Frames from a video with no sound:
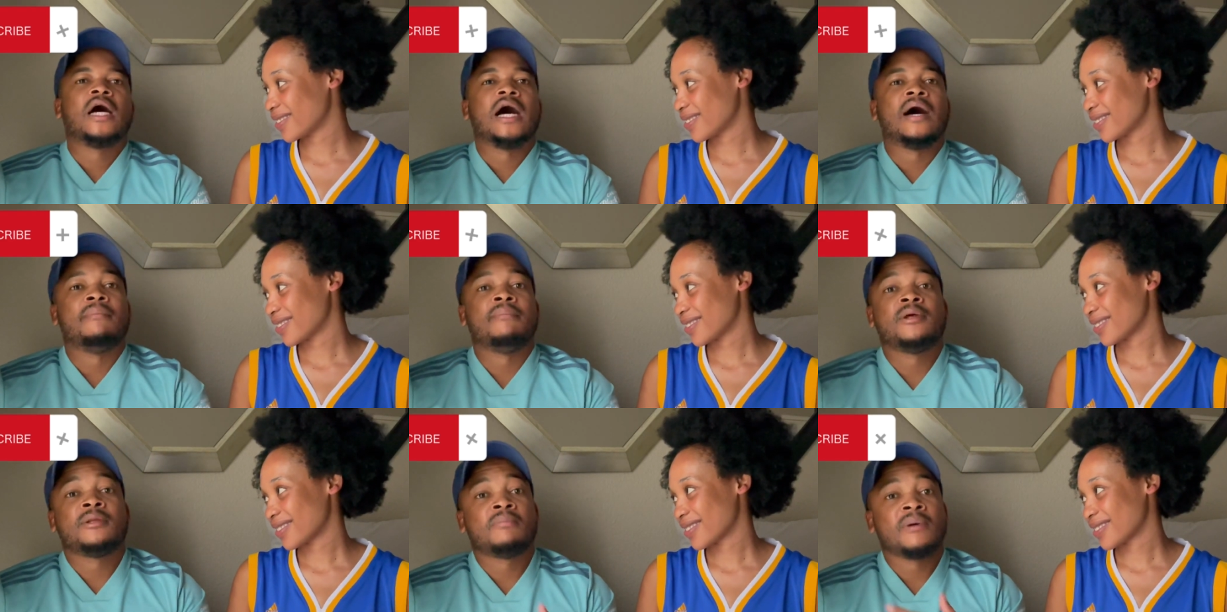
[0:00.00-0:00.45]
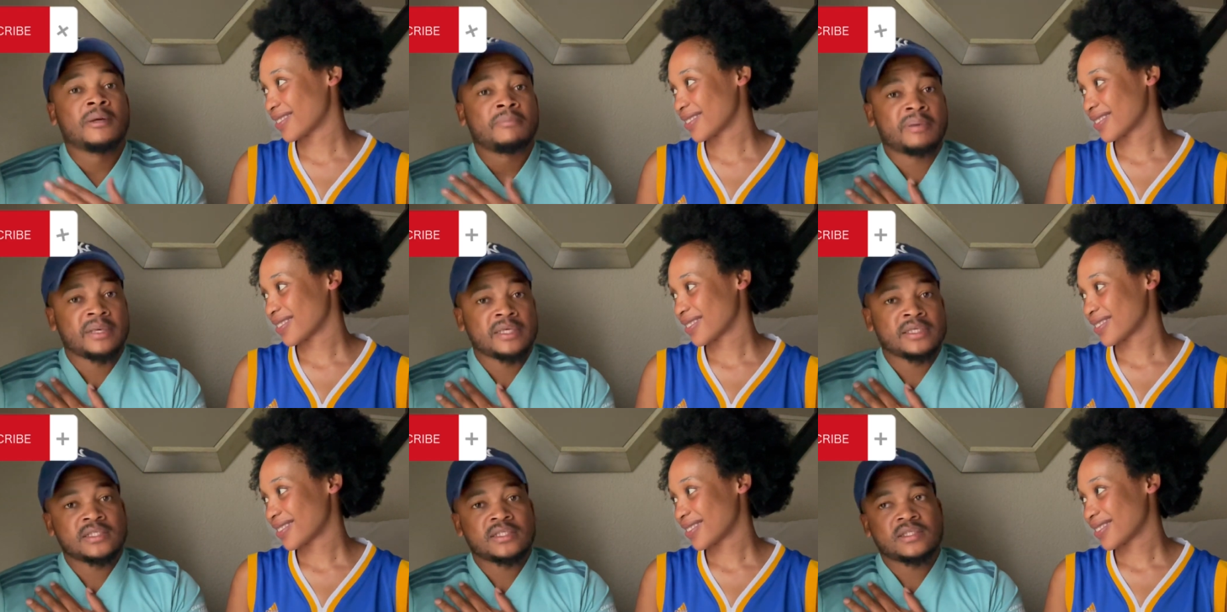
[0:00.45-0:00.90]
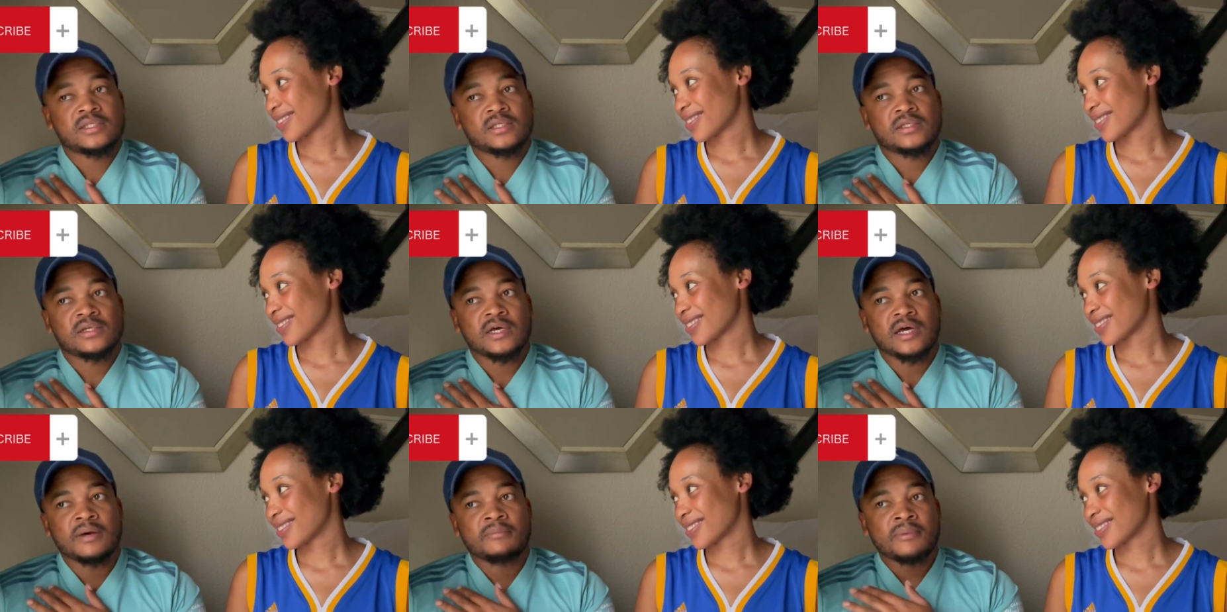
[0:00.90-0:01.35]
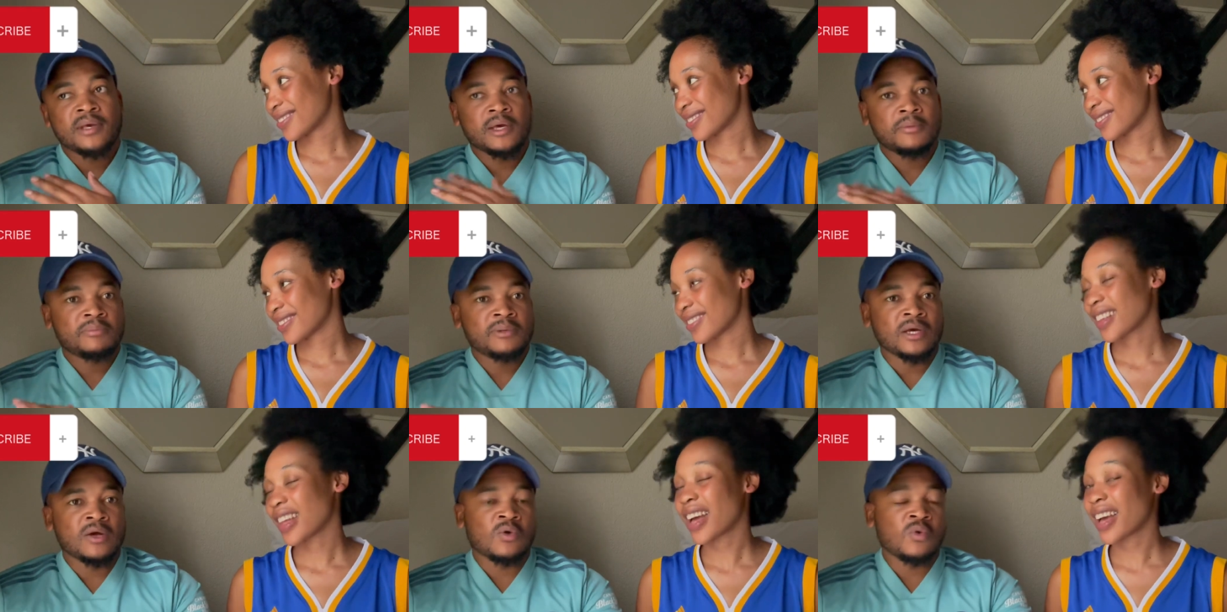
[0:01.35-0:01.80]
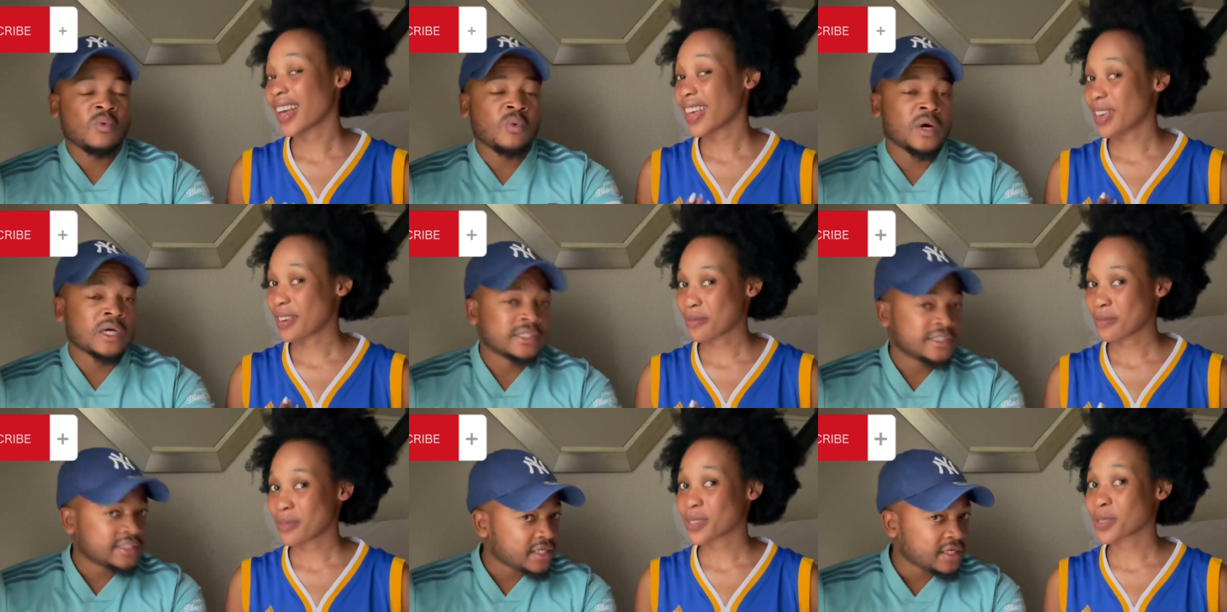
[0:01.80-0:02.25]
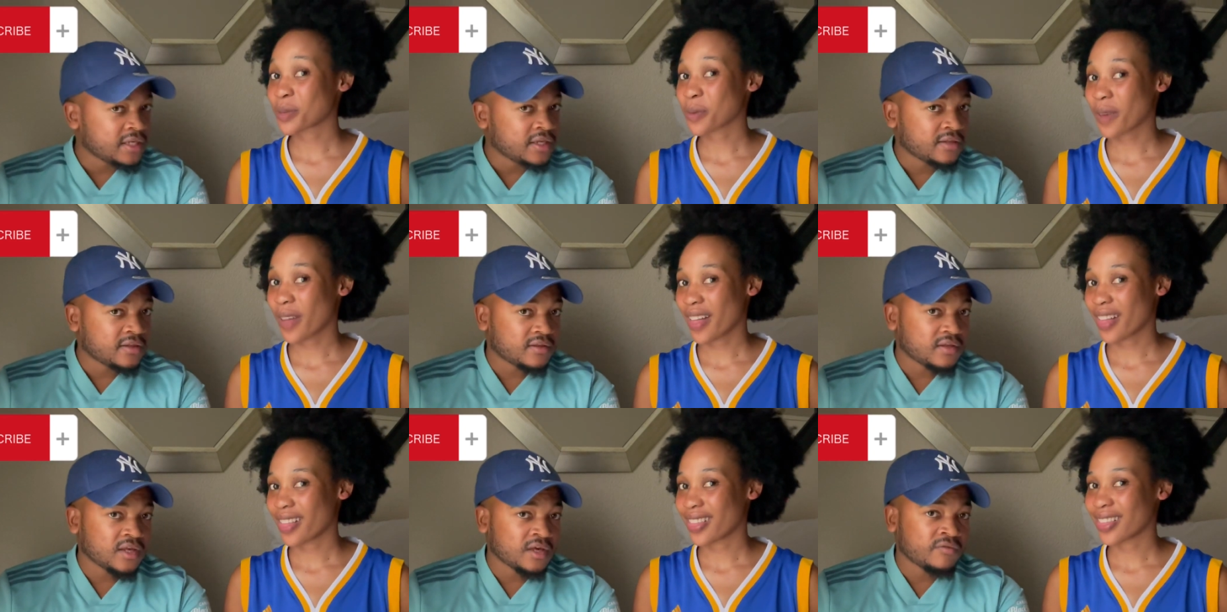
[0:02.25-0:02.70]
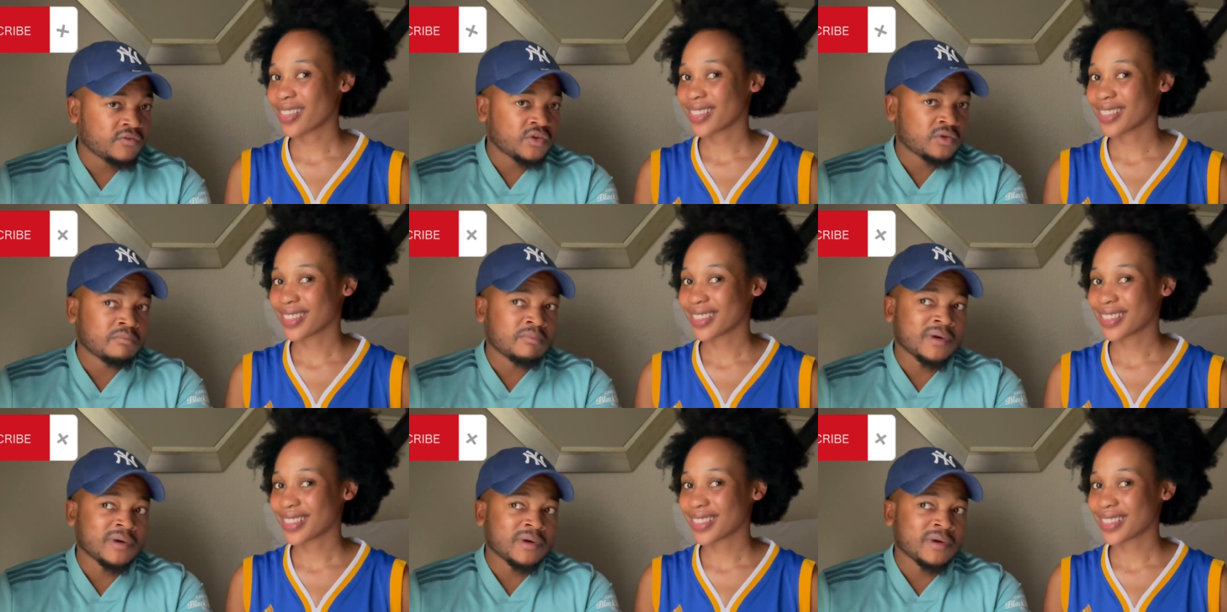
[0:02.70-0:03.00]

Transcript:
Speaker 1: I'm at my best. I'm happy. I don't want anything. Even